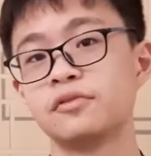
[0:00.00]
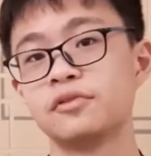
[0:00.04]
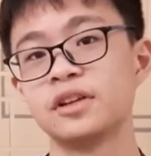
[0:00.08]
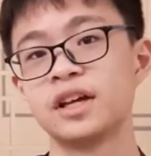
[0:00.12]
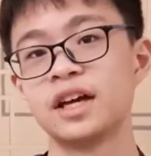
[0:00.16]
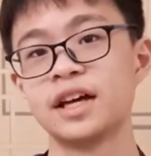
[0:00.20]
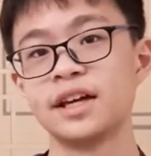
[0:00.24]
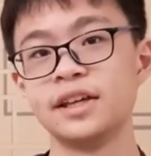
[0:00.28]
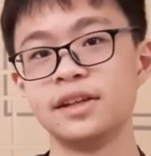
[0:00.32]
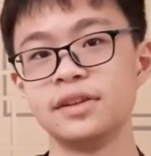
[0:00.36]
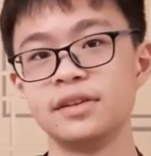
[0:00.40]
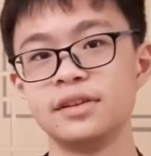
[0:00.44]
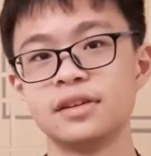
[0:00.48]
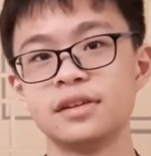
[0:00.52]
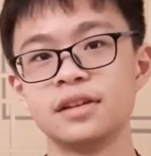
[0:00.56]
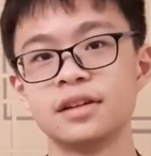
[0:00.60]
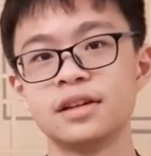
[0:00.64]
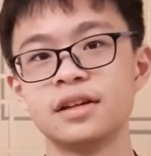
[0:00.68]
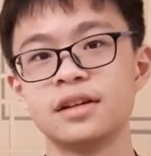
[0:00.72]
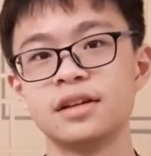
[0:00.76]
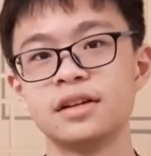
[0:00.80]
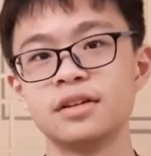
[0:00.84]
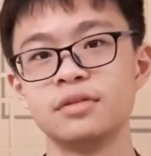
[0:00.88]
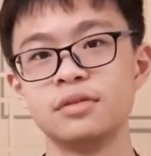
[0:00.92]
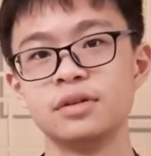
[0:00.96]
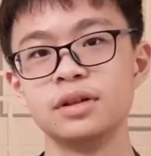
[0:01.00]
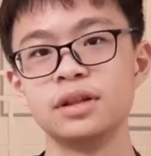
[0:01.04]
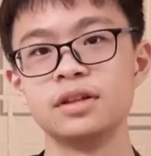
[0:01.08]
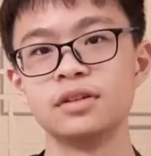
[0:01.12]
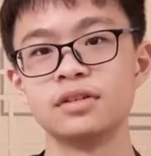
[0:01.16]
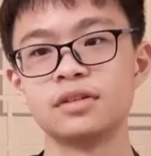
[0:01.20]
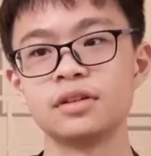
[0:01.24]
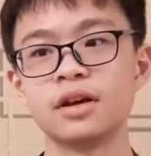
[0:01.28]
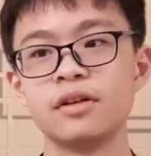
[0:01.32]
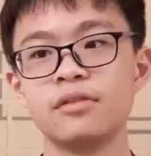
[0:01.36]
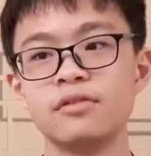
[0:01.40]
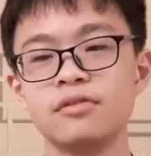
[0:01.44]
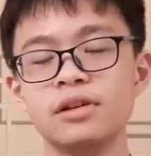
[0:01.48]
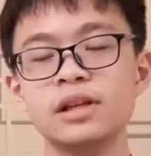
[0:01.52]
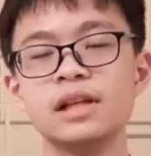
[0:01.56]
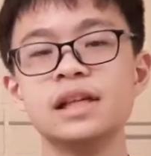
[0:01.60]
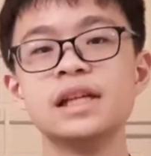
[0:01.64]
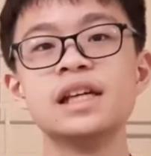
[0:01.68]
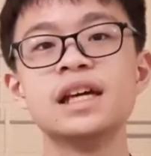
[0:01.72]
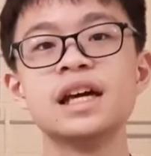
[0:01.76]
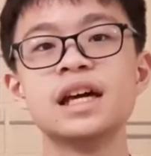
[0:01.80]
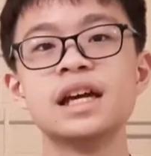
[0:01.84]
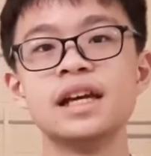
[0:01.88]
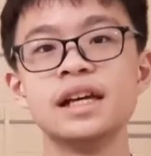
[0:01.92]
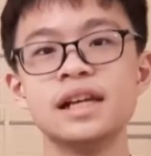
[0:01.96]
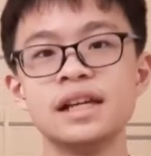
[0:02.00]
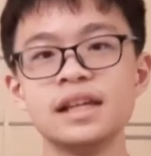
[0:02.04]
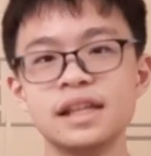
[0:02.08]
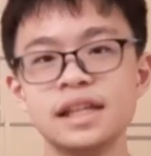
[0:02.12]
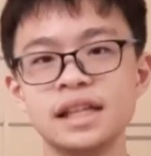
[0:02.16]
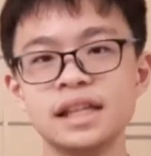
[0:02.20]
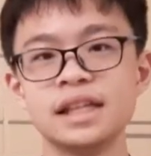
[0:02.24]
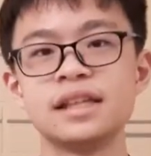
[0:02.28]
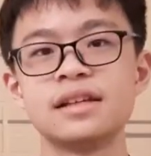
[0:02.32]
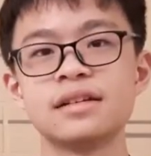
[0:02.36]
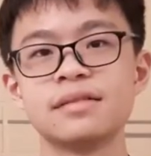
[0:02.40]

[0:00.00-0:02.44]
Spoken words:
flies, which is really neat.